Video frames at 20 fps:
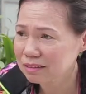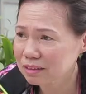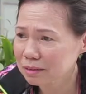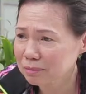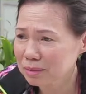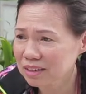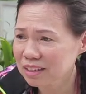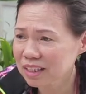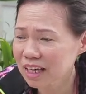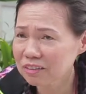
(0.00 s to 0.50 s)
I
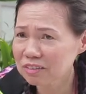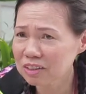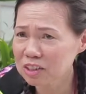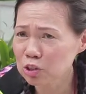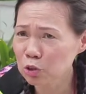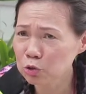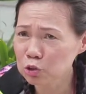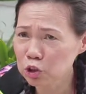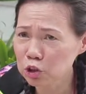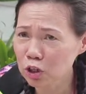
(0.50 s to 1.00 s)
mean, life is
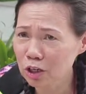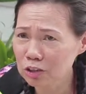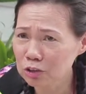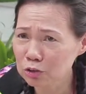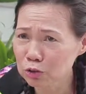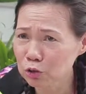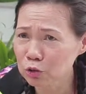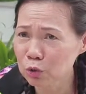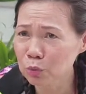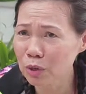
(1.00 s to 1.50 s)
so short,
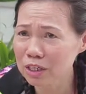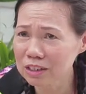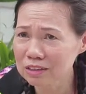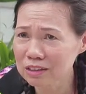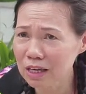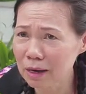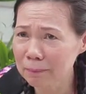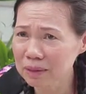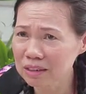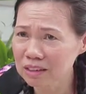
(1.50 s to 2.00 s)
you don't know what
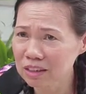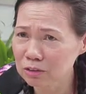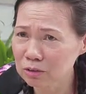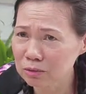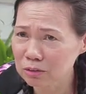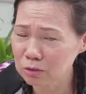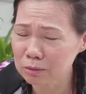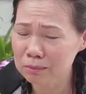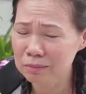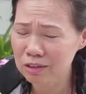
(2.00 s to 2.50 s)
is happening
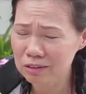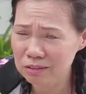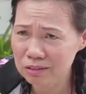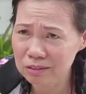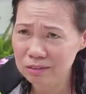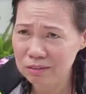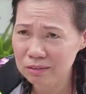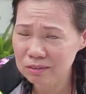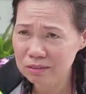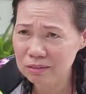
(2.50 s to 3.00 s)

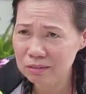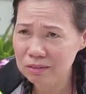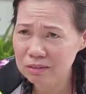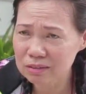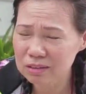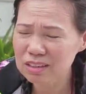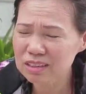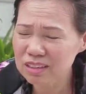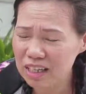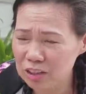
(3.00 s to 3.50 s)
tomorrow.
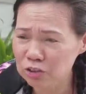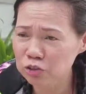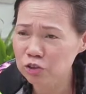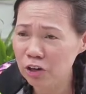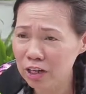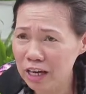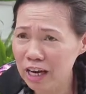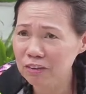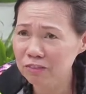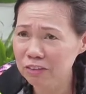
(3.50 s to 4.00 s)
Just
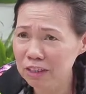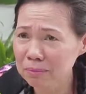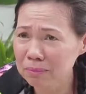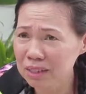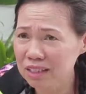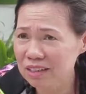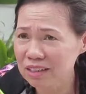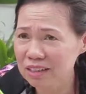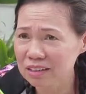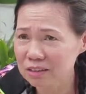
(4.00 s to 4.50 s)
enjoy every
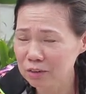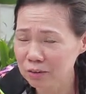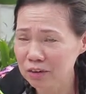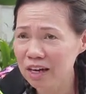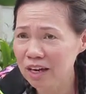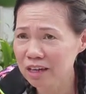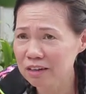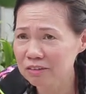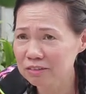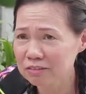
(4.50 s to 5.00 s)
minute you
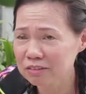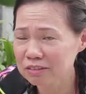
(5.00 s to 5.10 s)
have.